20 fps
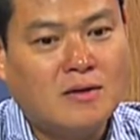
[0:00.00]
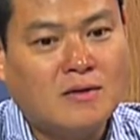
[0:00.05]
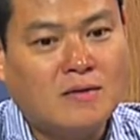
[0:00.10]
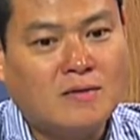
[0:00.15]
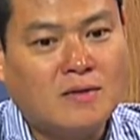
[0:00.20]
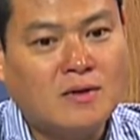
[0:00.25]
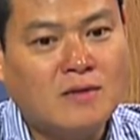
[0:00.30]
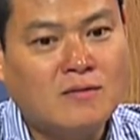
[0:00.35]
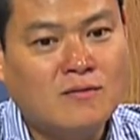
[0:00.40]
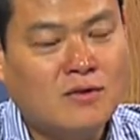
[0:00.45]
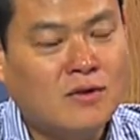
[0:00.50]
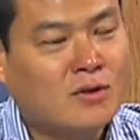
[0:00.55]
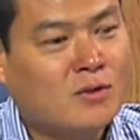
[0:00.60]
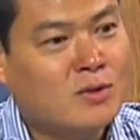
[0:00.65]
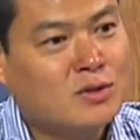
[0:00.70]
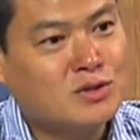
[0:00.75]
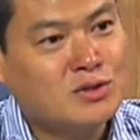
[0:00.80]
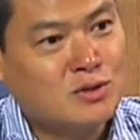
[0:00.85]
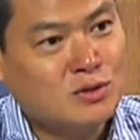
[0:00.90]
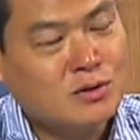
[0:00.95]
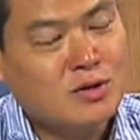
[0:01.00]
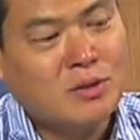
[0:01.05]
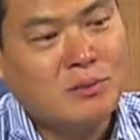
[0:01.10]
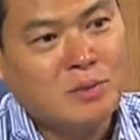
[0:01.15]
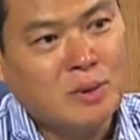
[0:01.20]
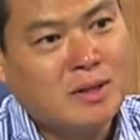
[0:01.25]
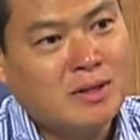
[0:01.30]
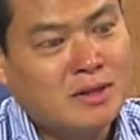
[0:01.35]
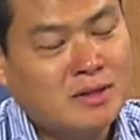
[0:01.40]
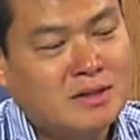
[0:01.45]
even though it's two
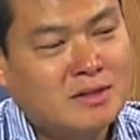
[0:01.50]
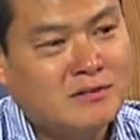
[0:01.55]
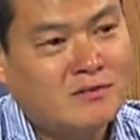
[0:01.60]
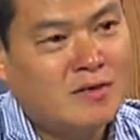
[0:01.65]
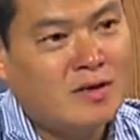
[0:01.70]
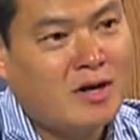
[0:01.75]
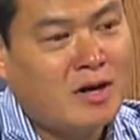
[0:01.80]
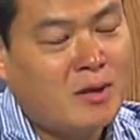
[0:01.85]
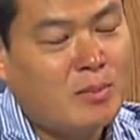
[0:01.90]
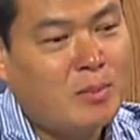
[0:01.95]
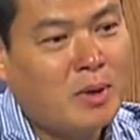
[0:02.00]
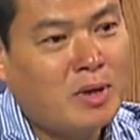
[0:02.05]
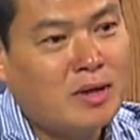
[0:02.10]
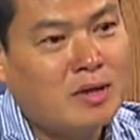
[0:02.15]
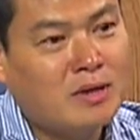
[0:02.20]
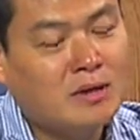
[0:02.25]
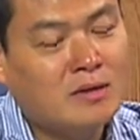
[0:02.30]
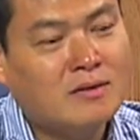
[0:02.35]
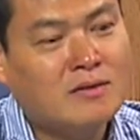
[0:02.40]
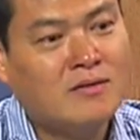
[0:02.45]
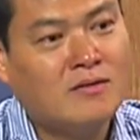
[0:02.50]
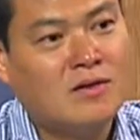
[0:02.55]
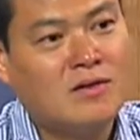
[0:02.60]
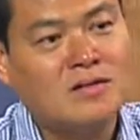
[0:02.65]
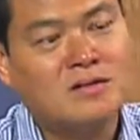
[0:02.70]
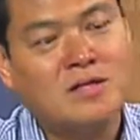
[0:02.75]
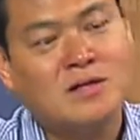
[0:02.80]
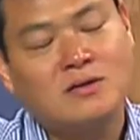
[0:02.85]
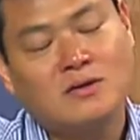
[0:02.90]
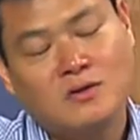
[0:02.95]
completely different company, the
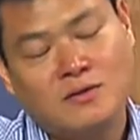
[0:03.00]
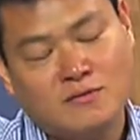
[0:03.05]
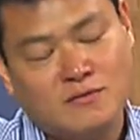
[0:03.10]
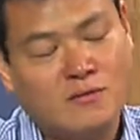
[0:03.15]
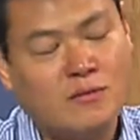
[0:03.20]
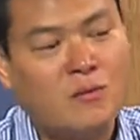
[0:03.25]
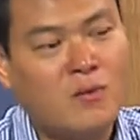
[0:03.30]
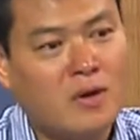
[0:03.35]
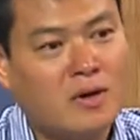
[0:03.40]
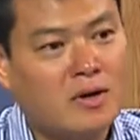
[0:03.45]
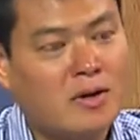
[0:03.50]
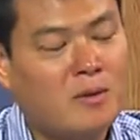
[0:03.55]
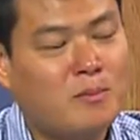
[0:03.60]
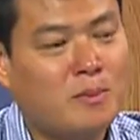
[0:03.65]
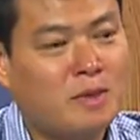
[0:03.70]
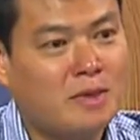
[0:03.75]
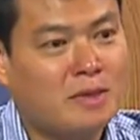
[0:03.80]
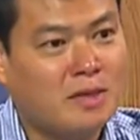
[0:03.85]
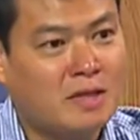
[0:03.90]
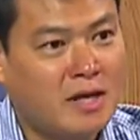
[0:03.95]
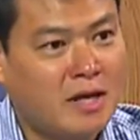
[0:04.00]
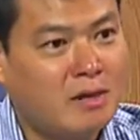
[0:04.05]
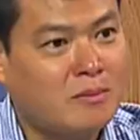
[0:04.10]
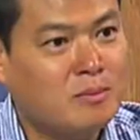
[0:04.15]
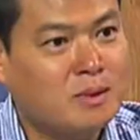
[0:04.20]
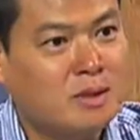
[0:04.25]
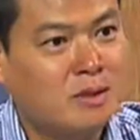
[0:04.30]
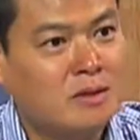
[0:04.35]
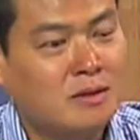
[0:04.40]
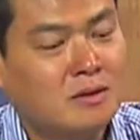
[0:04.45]
things that you learn from one company can
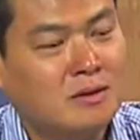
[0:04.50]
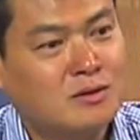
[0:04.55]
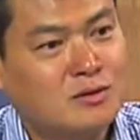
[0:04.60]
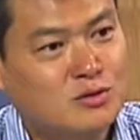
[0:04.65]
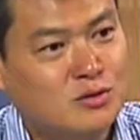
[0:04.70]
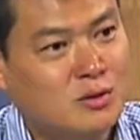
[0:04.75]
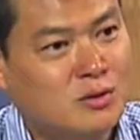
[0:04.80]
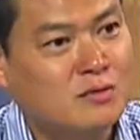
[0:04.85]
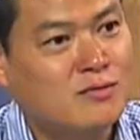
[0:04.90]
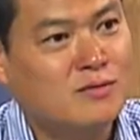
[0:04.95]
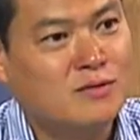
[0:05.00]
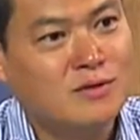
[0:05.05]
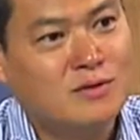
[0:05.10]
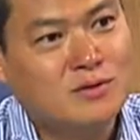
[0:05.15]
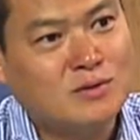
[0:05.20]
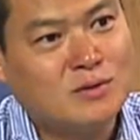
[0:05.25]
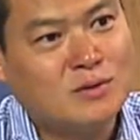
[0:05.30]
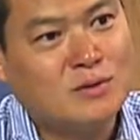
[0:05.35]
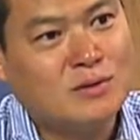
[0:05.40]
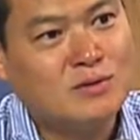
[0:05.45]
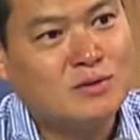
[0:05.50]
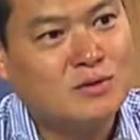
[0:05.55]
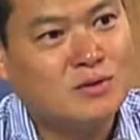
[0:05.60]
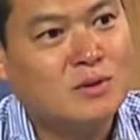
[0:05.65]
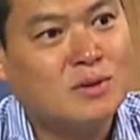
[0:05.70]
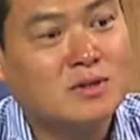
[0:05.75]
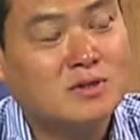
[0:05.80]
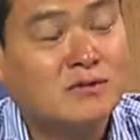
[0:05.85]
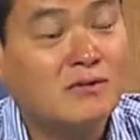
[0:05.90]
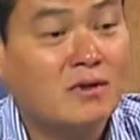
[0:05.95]
be transferred to
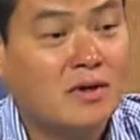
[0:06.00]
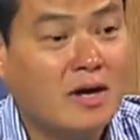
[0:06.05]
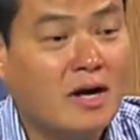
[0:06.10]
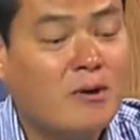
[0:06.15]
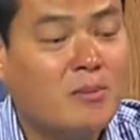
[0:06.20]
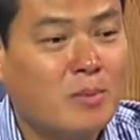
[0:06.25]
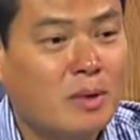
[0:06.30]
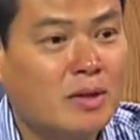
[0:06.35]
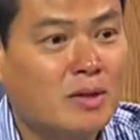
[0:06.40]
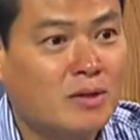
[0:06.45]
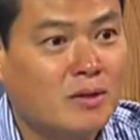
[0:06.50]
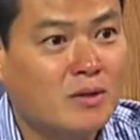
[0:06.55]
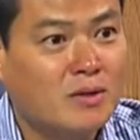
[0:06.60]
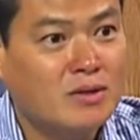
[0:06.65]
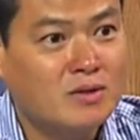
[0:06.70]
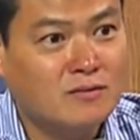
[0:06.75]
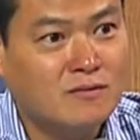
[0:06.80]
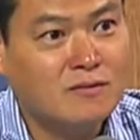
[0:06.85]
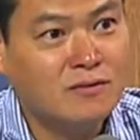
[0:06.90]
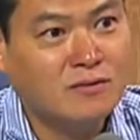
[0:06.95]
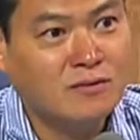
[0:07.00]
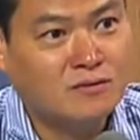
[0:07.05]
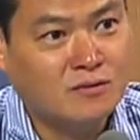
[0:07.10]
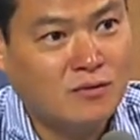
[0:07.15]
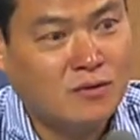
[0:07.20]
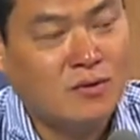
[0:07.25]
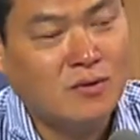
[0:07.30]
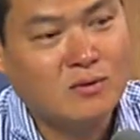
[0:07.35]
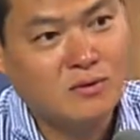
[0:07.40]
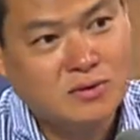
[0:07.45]
a different company or even
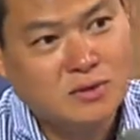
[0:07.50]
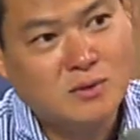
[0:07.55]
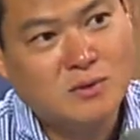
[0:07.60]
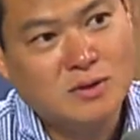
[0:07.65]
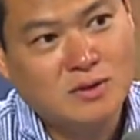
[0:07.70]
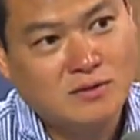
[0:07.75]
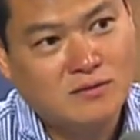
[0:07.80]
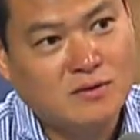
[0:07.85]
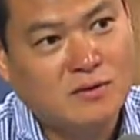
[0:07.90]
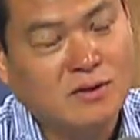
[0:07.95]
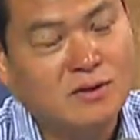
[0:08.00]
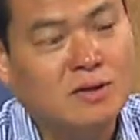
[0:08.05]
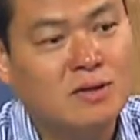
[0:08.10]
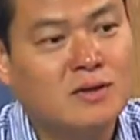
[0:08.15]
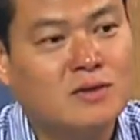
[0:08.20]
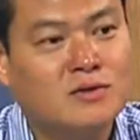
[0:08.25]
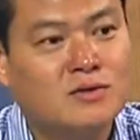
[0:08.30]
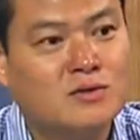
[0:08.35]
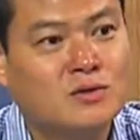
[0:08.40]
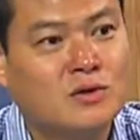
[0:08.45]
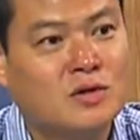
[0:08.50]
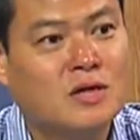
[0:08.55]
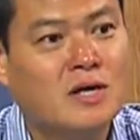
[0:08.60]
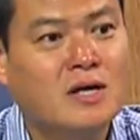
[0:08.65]
to a different industry.